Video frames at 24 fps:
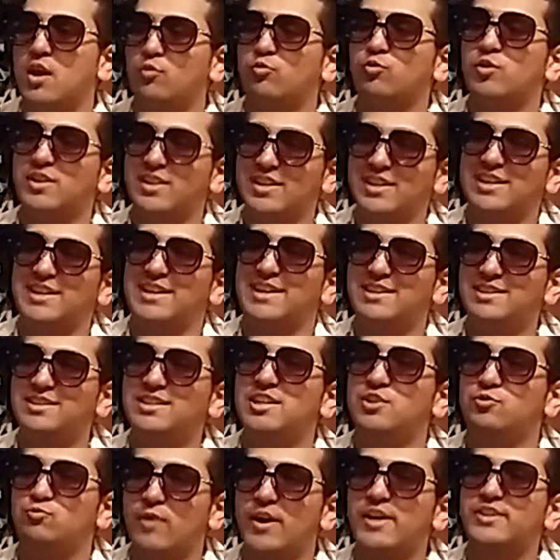Really,
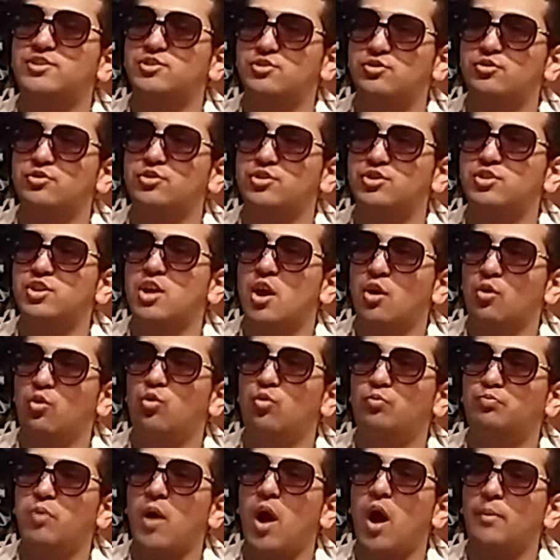indie wrestlers
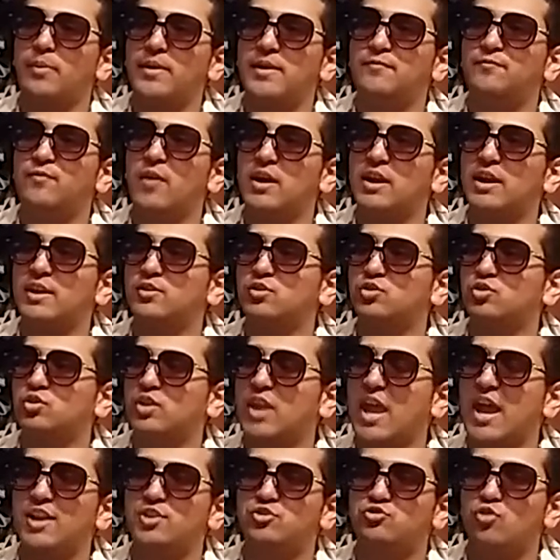who probably fucking
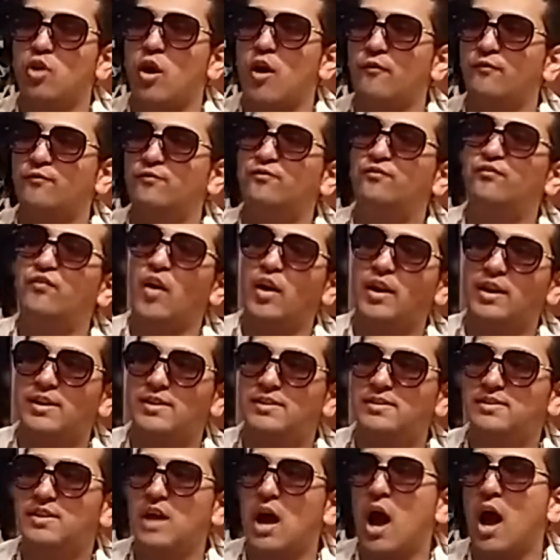can't draw a
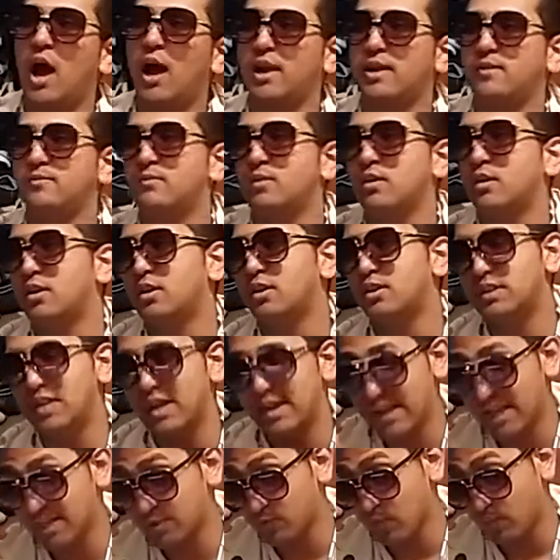fucking dime.
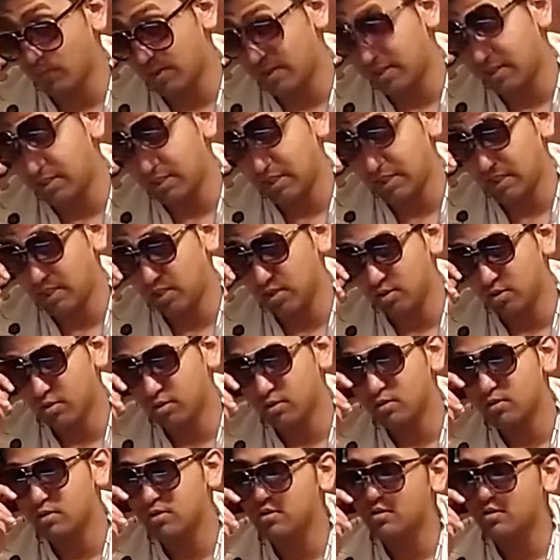Yeah, that's what we need.